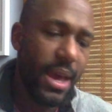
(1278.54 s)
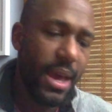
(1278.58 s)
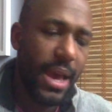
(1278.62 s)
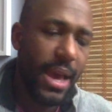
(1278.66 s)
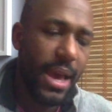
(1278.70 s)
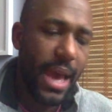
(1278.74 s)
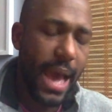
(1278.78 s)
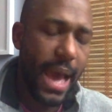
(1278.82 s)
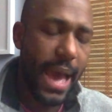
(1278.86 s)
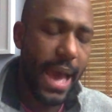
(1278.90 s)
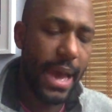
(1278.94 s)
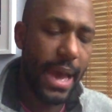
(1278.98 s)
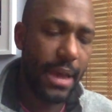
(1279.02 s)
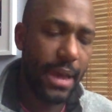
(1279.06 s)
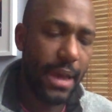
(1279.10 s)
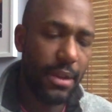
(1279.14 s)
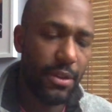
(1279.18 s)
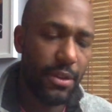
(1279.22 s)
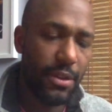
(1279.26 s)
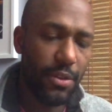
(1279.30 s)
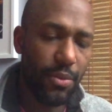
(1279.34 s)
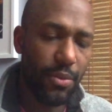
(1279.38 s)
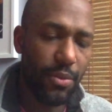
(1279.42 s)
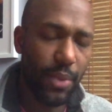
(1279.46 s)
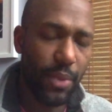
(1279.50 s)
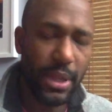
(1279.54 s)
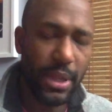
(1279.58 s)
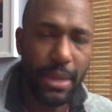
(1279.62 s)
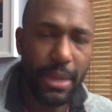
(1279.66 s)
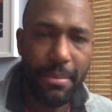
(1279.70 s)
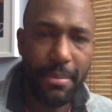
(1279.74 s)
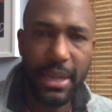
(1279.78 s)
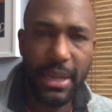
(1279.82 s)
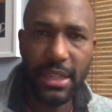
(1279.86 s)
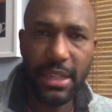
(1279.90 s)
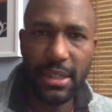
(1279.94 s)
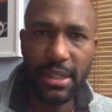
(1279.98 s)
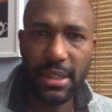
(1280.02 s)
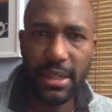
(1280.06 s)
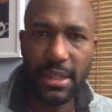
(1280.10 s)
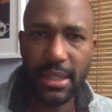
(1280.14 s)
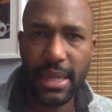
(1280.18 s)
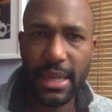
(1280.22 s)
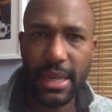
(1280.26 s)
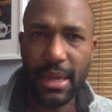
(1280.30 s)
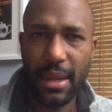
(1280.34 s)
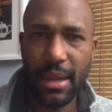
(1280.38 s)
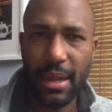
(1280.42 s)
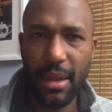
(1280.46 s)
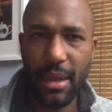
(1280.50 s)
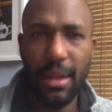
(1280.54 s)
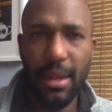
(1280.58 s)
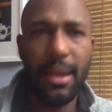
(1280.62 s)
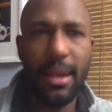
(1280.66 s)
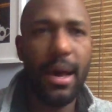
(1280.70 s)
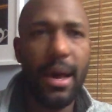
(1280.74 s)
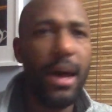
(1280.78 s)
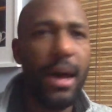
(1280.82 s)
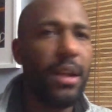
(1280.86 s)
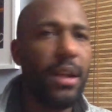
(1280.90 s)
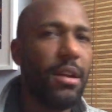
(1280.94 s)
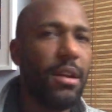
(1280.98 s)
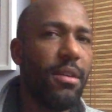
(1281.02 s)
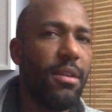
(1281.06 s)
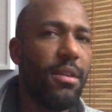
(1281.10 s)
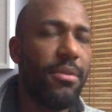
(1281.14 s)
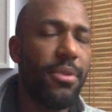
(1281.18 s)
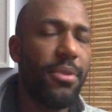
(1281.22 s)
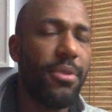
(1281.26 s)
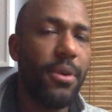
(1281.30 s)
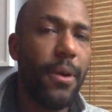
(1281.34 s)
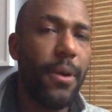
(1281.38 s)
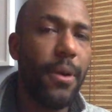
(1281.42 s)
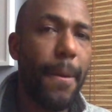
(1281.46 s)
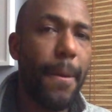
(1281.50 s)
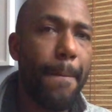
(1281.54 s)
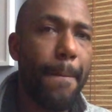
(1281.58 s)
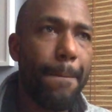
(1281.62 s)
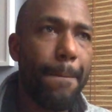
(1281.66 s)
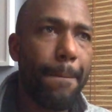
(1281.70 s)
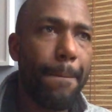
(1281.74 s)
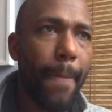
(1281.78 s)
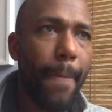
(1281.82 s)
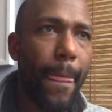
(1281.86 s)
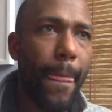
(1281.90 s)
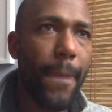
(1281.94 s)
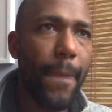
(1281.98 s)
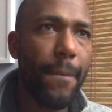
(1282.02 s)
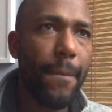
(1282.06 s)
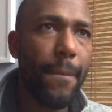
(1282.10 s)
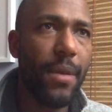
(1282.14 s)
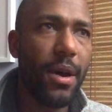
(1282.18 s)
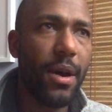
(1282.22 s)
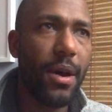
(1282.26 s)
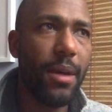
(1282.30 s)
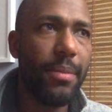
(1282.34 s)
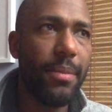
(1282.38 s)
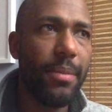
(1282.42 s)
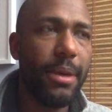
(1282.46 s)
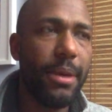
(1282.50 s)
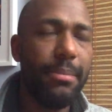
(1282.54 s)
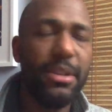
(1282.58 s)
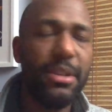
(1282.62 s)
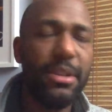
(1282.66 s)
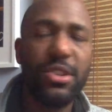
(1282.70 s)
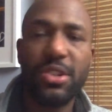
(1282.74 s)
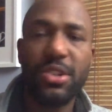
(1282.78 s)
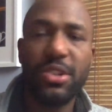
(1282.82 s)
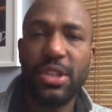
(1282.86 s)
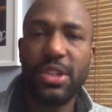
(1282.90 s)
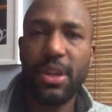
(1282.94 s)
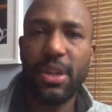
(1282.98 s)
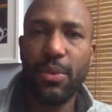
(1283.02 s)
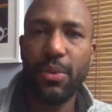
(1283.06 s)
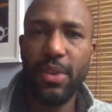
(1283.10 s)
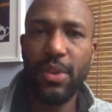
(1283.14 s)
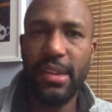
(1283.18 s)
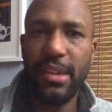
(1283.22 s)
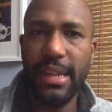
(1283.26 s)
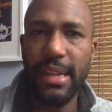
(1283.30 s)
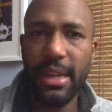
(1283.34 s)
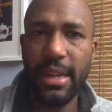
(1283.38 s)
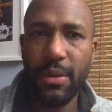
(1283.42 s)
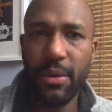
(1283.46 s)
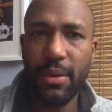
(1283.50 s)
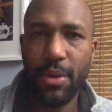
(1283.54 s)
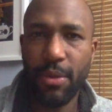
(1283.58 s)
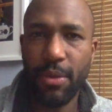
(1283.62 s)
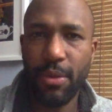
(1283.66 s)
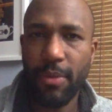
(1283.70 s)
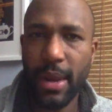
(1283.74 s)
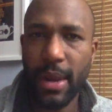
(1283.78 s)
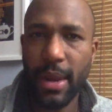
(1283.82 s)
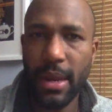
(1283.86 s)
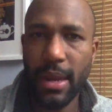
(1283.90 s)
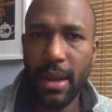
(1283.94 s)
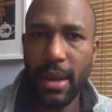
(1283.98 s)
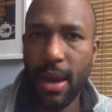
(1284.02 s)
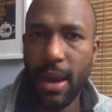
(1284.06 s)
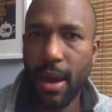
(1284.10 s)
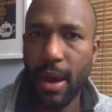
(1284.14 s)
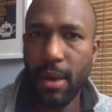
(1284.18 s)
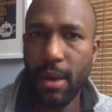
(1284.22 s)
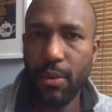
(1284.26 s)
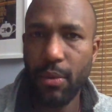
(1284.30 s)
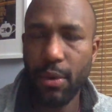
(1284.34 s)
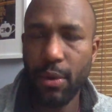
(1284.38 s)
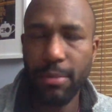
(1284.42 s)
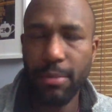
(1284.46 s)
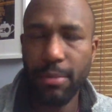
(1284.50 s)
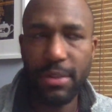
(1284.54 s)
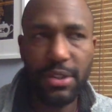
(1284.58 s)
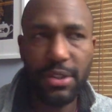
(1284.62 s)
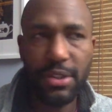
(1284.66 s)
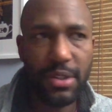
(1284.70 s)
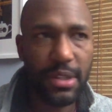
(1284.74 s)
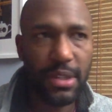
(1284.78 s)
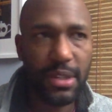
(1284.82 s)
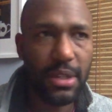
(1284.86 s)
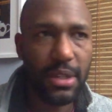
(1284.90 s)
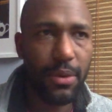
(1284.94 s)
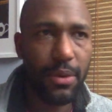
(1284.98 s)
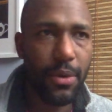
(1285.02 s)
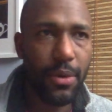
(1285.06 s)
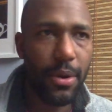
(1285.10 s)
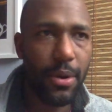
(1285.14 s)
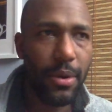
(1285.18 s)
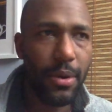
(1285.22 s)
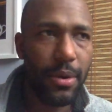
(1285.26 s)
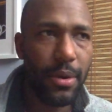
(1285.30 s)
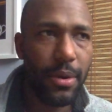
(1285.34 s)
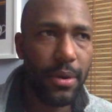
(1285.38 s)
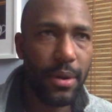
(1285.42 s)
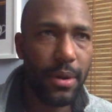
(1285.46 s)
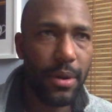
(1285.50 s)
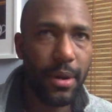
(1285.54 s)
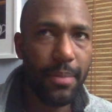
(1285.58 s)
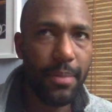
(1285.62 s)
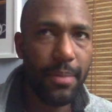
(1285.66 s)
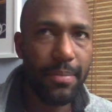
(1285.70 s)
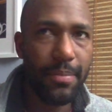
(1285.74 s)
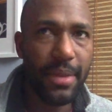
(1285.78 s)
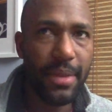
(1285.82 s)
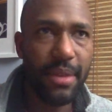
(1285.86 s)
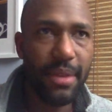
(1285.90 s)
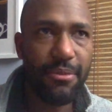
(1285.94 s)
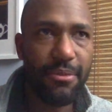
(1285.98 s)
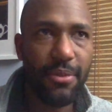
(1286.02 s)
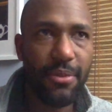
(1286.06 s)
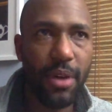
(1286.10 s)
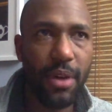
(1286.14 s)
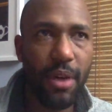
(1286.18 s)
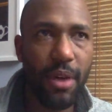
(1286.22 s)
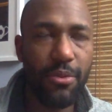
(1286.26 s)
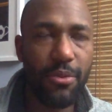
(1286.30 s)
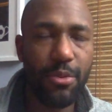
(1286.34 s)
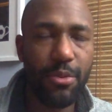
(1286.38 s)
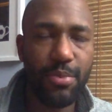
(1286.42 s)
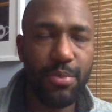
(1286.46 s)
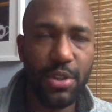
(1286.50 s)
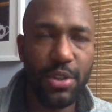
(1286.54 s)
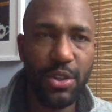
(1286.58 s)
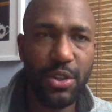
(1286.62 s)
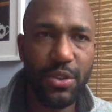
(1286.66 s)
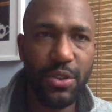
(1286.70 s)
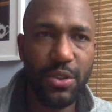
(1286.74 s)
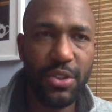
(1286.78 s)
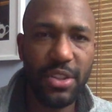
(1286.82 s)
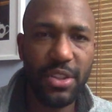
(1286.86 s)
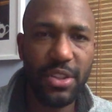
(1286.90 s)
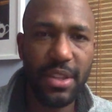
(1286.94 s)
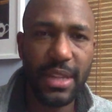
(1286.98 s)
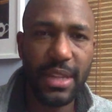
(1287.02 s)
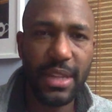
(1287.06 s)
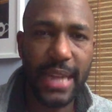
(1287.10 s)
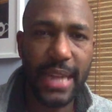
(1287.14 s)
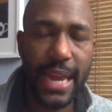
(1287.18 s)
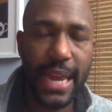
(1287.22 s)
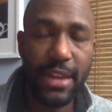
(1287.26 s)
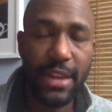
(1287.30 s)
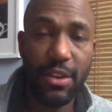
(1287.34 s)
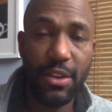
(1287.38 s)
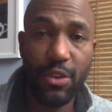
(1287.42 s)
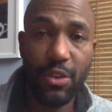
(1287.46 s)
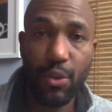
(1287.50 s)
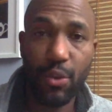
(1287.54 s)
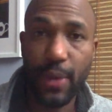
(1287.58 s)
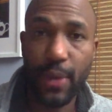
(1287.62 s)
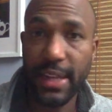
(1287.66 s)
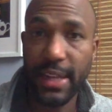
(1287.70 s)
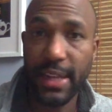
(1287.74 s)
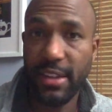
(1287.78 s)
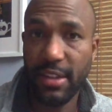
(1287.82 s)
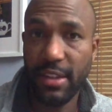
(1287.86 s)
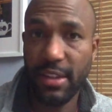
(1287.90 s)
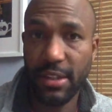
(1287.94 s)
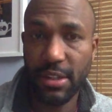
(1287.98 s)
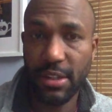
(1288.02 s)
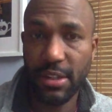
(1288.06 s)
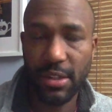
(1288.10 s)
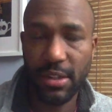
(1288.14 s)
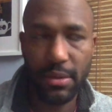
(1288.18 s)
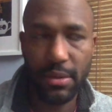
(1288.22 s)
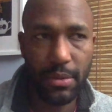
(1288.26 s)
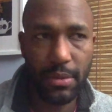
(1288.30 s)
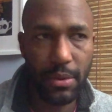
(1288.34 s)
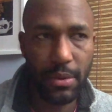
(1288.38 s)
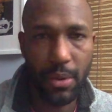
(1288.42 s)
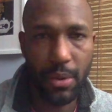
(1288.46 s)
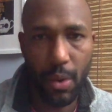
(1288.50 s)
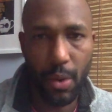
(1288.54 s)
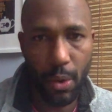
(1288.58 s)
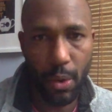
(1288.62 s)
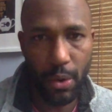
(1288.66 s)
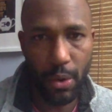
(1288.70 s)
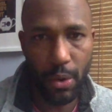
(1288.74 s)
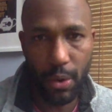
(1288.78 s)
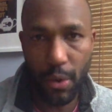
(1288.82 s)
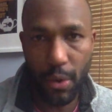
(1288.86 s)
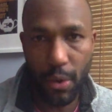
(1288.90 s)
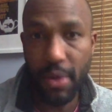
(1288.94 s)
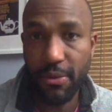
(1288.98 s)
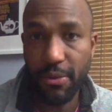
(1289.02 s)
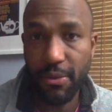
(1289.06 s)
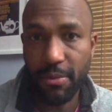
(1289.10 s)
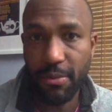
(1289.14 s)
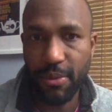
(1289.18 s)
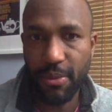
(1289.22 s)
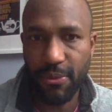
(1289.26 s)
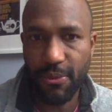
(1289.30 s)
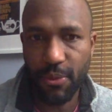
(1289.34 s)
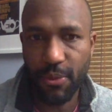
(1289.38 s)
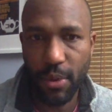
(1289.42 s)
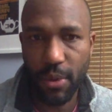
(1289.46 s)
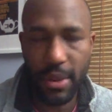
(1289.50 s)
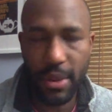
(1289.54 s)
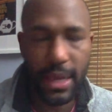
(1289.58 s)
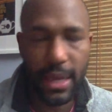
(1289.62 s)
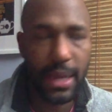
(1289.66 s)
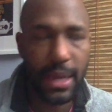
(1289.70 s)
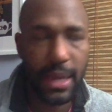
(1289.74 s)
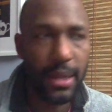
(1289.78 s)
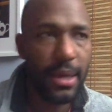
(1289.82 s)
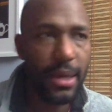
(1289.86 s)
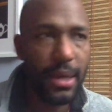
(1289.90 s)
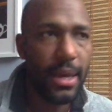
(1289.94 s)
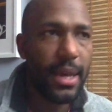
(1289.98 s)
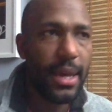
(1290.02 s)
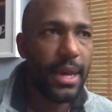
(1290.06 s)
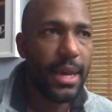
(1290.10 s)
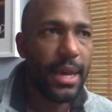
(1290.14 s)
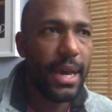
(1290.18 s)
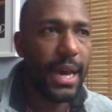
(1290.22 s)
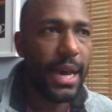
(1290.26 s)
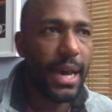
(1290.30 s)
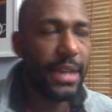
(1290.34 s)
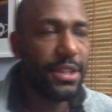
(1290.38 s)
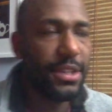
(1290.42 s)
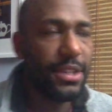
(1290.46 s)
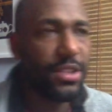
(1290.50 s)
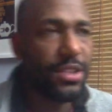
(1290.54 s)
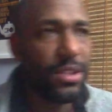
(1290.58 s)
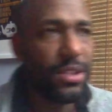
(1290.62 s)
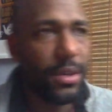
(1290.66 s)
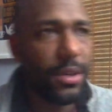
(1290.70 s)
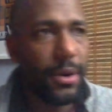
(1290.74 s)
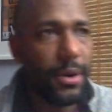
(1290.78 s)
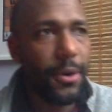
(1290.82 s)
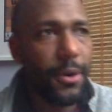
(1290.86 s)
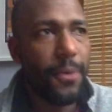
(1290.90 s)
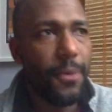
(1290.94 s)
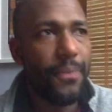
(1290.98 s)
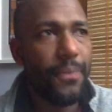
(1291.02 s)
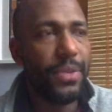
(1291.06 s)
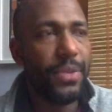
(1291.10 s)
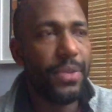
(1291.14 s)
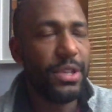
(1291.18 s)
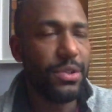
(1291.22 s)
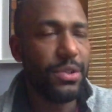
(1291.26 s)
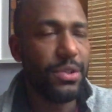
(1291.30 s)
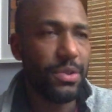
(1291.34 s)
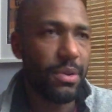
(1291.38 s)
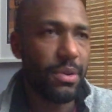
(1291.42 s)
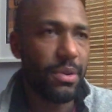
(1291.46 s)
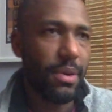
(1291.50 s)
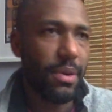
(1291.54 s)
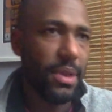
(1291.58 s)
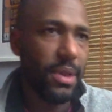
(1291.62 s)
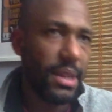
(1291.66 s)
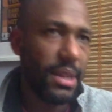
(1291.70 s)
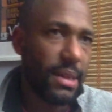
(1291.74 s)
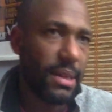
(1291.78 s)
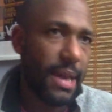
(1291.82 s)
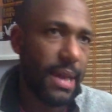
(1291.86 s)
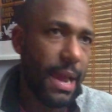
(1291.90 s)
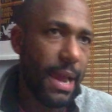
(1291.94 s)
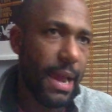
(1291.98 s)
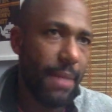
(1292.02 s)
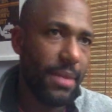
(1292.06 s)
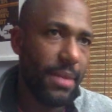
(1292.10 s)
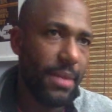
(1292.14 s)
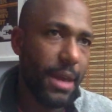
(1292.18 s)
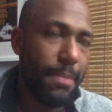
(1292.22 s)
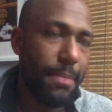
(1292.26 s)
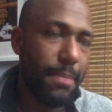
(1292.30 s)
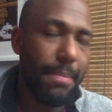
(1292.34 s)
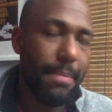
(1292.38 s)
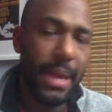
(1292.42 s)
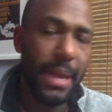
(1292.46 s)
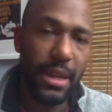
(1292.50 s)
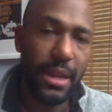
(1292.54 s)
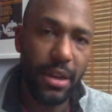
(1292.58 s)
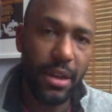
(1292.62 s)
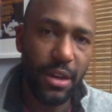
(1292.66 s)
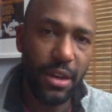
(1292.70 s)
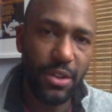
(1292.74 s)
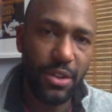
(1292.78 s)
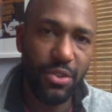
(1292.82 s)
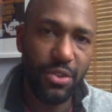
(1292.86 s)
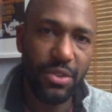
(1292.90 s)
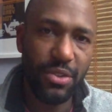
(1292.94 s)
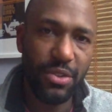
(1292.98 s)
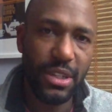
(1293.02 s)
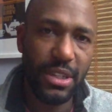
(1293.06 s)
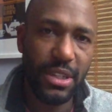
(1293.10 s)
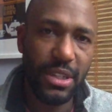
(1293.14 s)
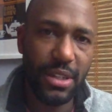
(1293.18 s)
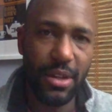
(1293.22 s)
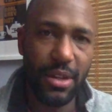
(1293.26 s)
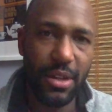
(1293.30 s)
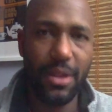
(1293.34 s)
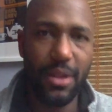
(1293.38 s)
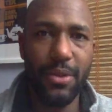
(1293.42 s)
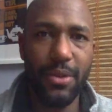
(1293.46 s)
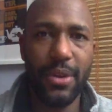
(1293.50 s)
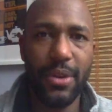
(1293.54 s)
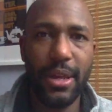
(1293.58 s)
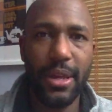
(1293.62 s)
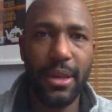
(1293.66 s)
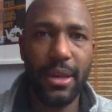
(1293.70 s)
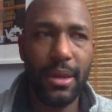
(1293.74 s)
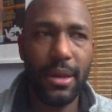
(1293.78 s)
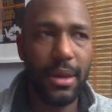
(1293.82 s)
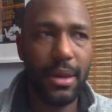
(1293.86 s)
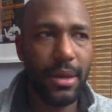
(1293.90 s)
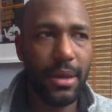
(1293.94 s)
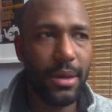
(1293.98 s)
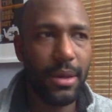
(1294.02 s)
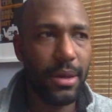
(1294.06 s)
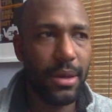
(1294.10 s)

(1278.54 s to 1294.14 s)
And what that means is that a lot of the emissions that we're dealing with right now were emissions that were given off or produced in the 1920s or even before that. And so this was around the time that many countries, including,